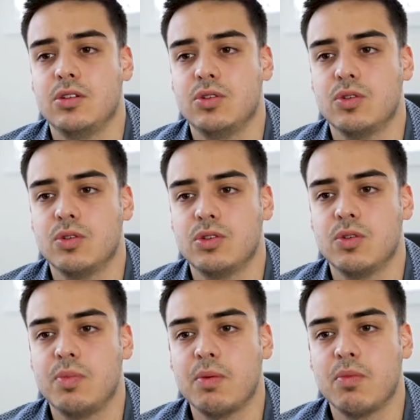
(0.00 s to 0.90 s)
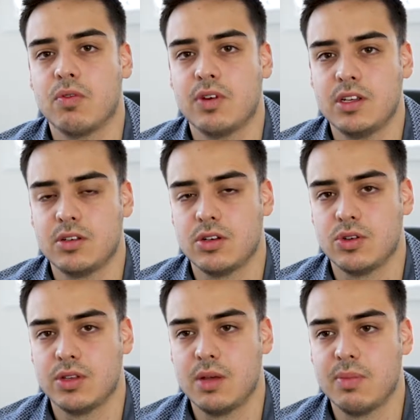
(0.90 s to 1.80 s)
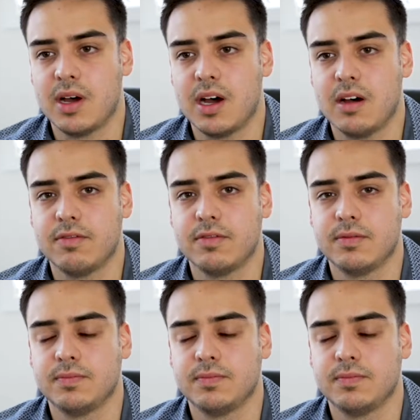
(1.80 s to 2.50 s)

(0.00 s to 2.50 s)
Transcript: do a bit more research on their behalf?